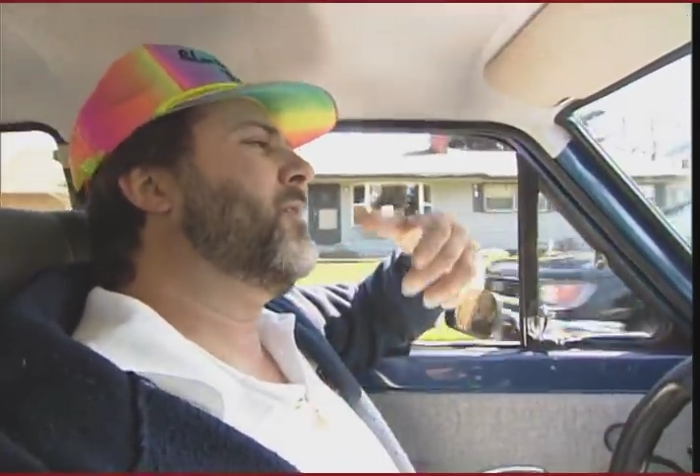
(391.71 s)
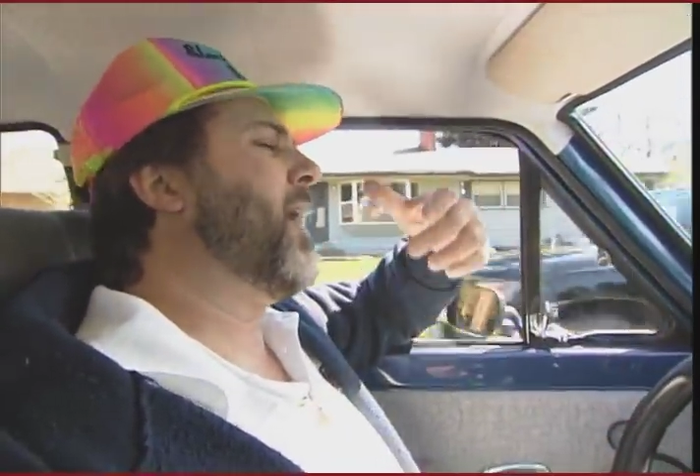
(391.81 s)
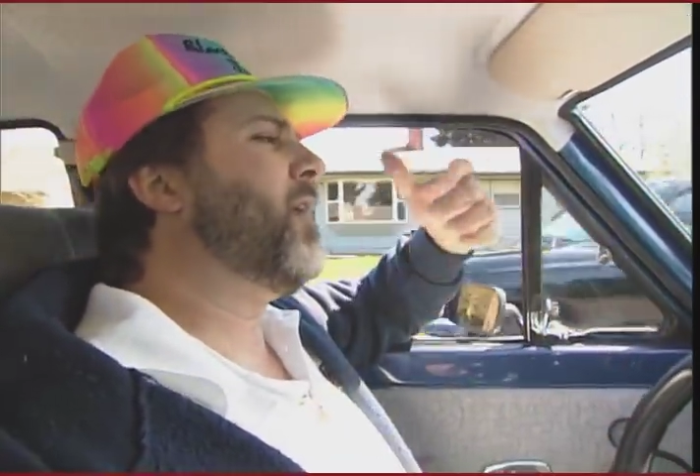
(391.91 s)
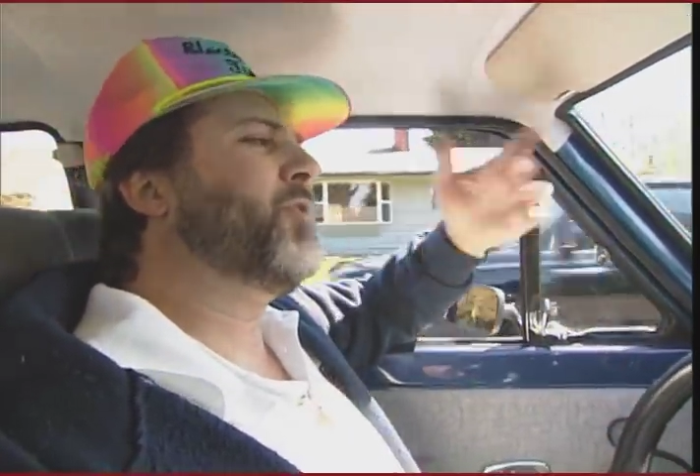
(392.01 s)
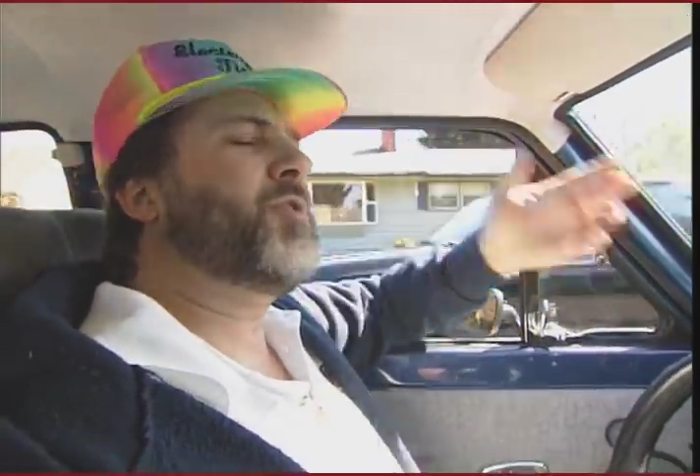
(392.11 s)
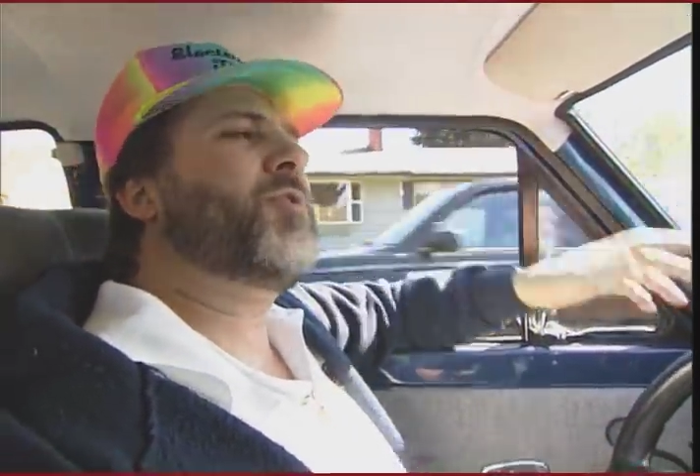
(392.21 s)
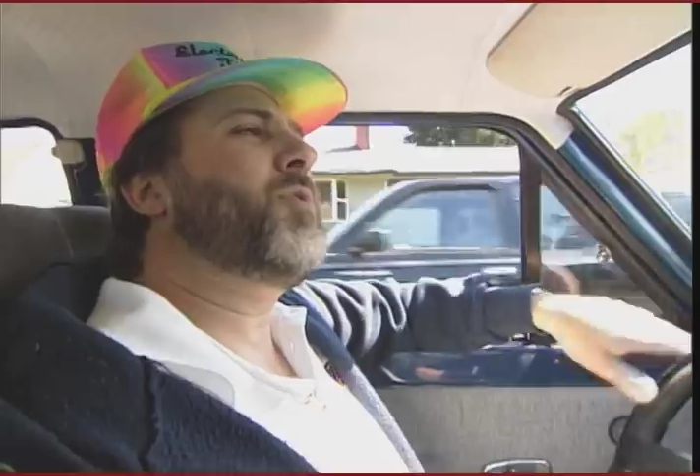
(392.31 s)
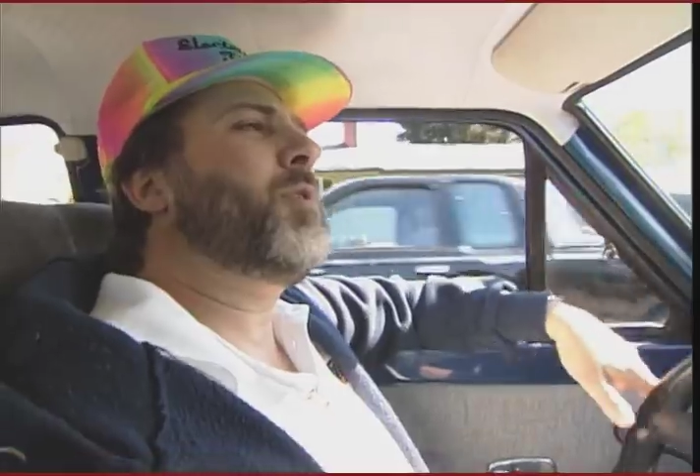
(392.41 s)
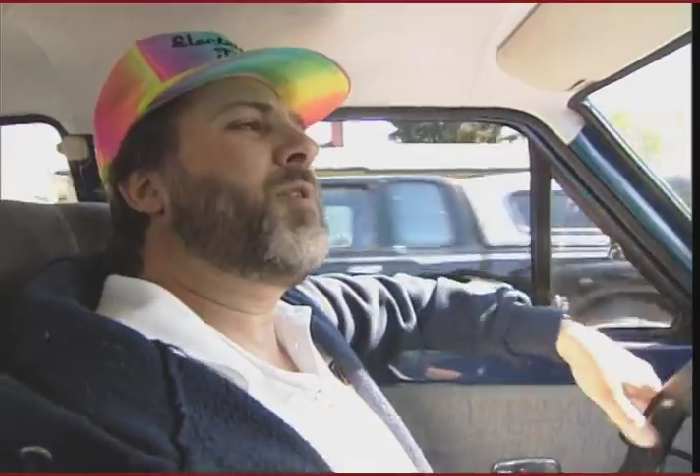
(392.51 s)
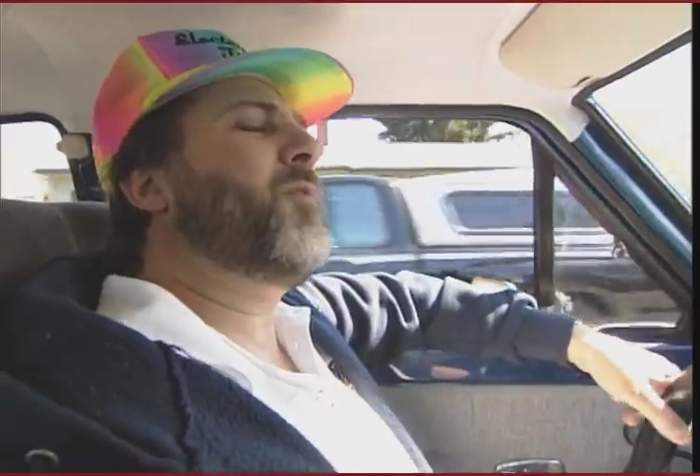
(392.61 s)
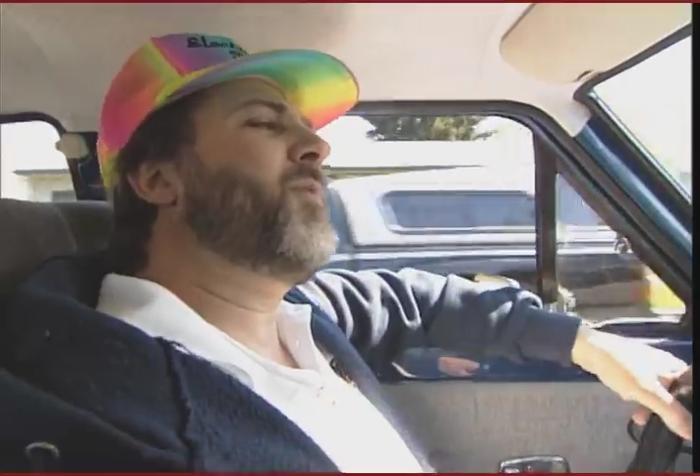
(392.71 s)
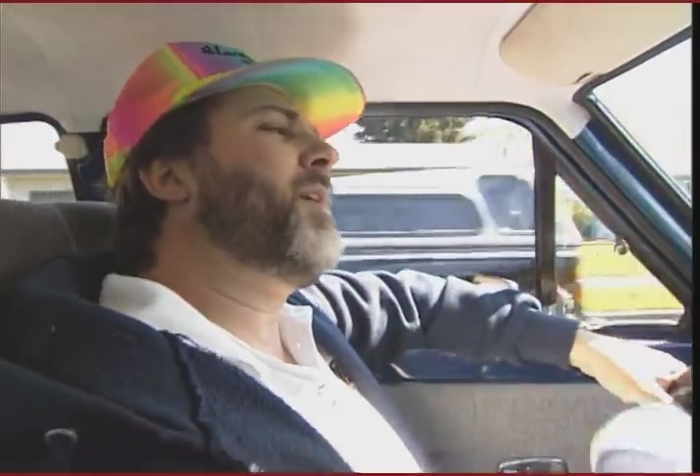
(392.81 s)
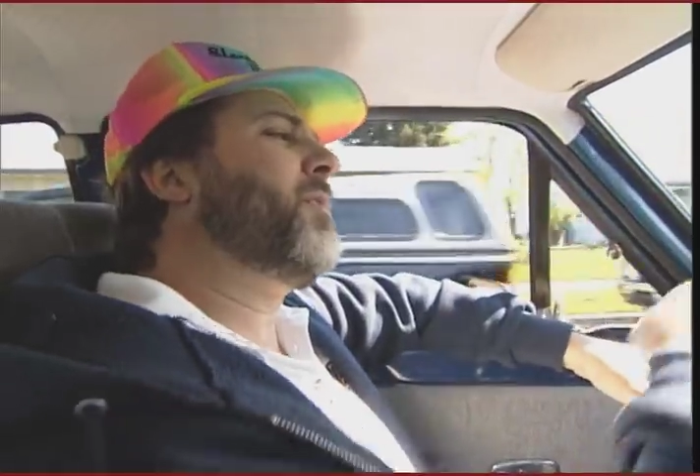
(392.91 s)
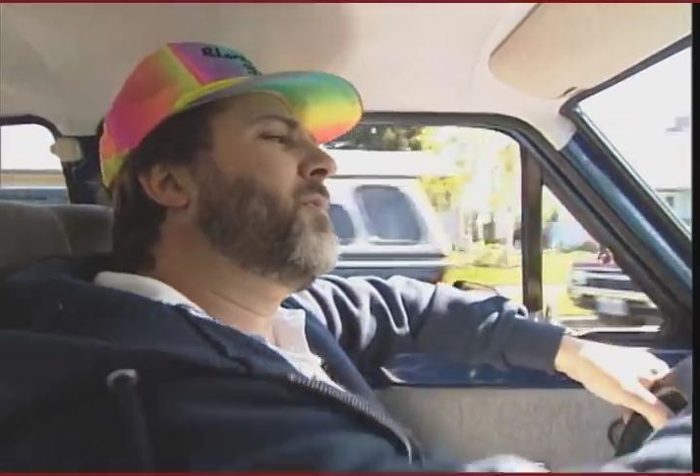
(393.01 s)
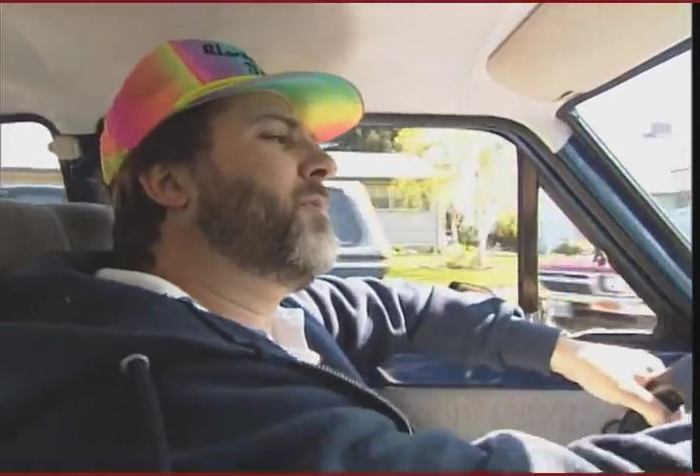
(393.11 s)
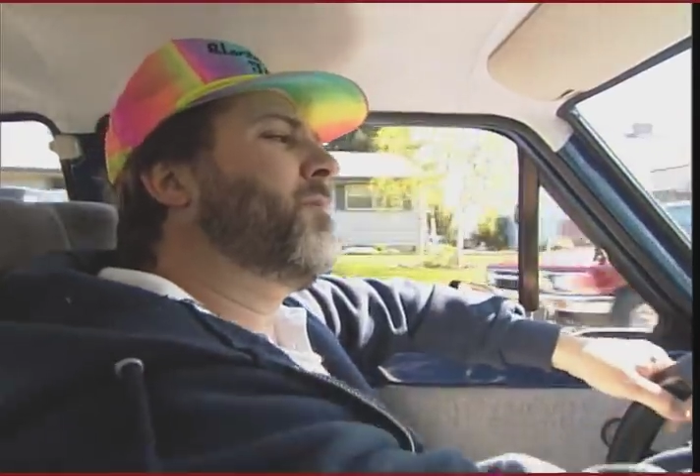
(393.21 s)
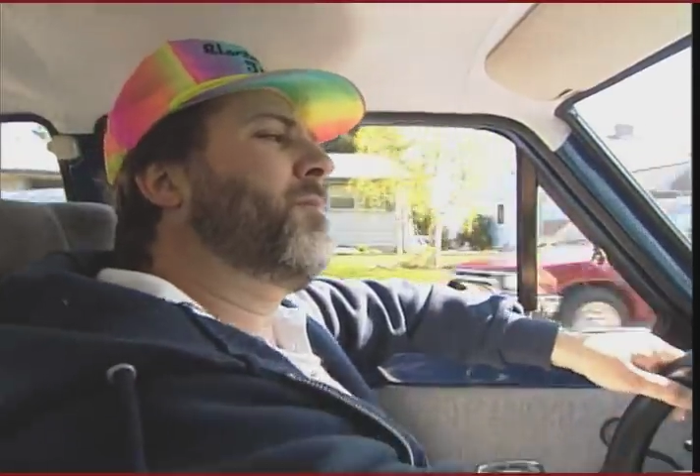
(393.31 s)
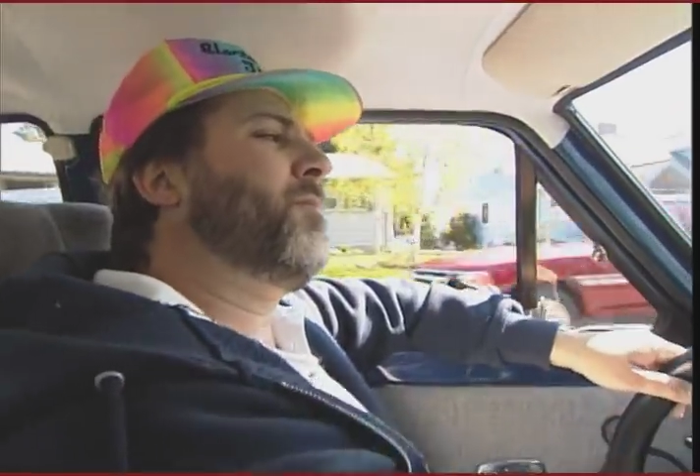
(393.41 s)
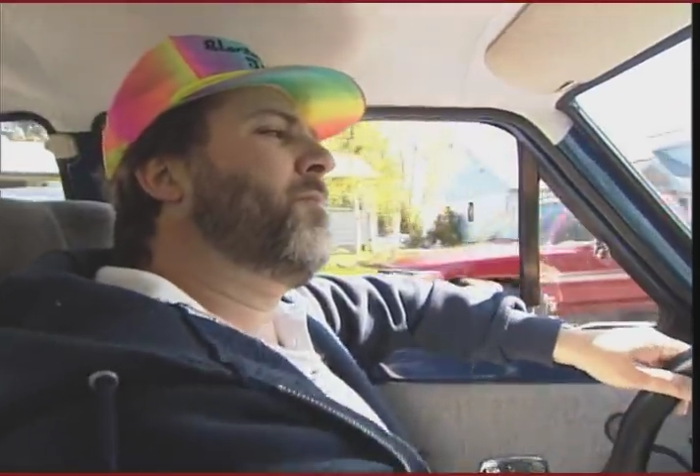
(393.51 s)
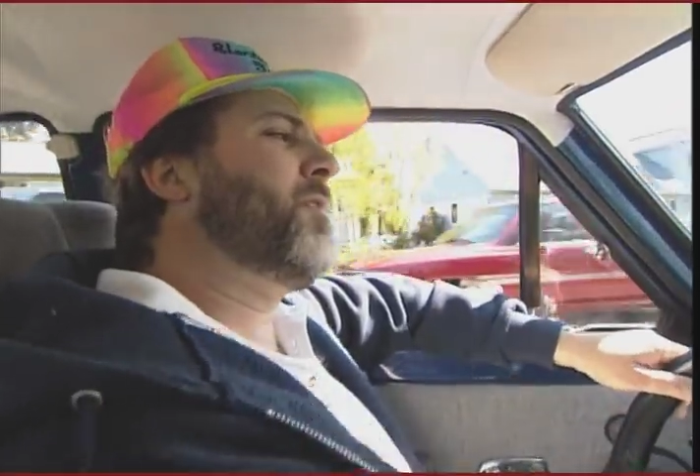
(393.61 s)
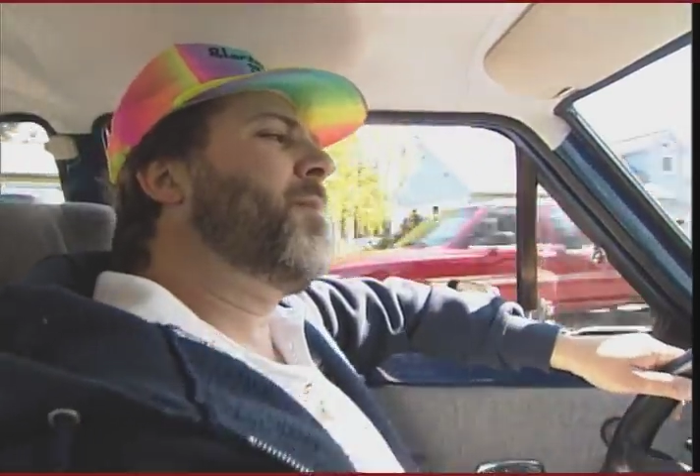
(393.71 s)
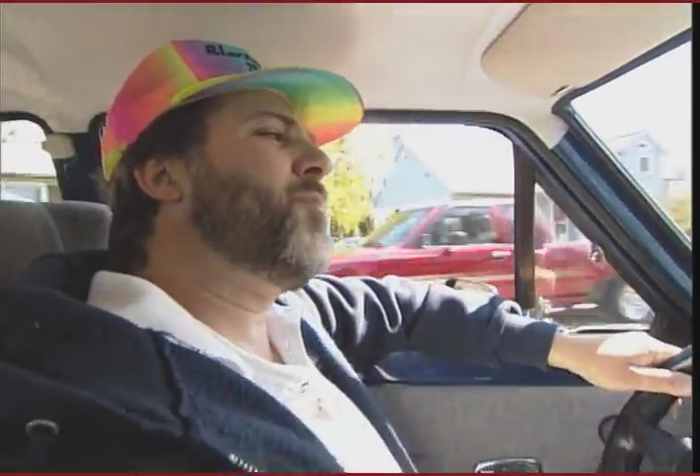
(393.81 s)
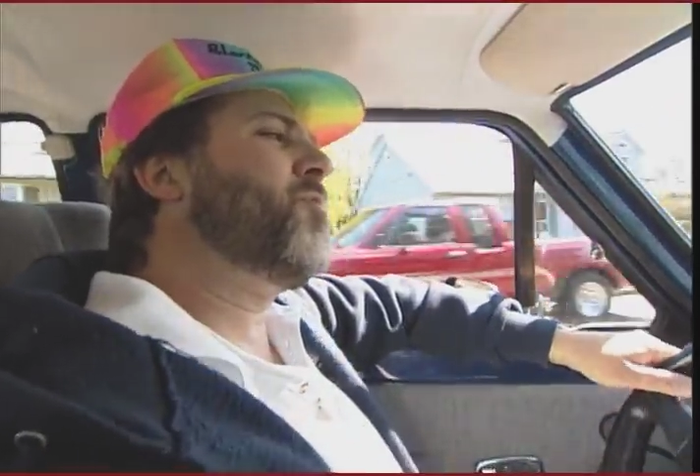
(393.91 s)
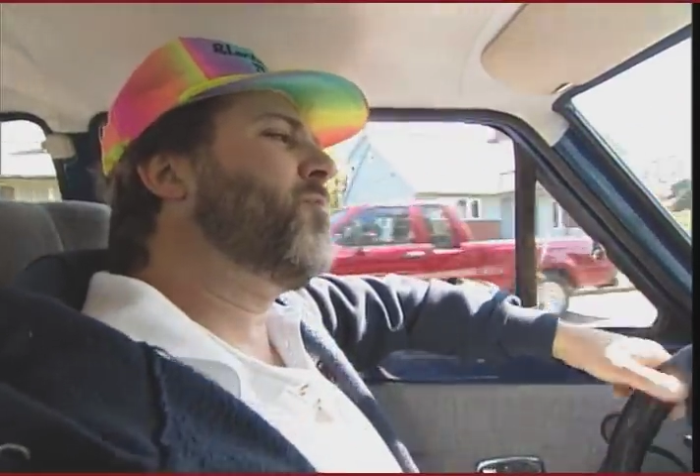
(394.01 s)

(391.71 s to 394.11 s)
Altitude doesn't affect it. Temperature